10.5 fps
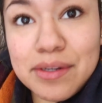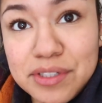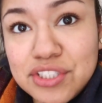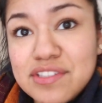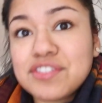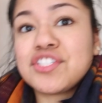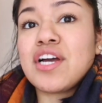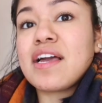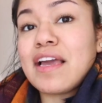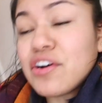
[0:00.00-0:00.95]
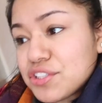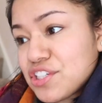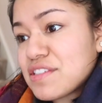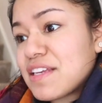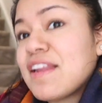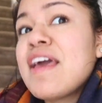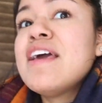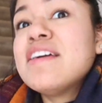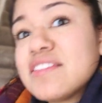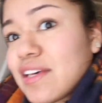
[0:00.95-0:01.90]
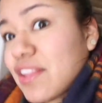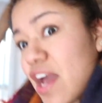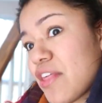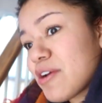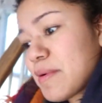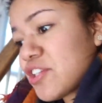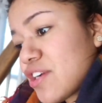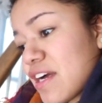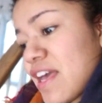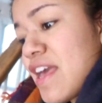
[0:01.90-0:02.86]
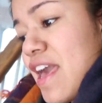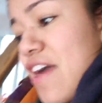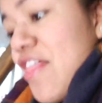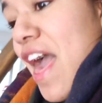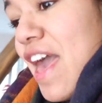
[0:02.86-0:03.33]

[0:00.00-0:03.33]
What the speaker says: They were in Tristan's truck. I called Tristan, he's like, yeah, they're in my truck. And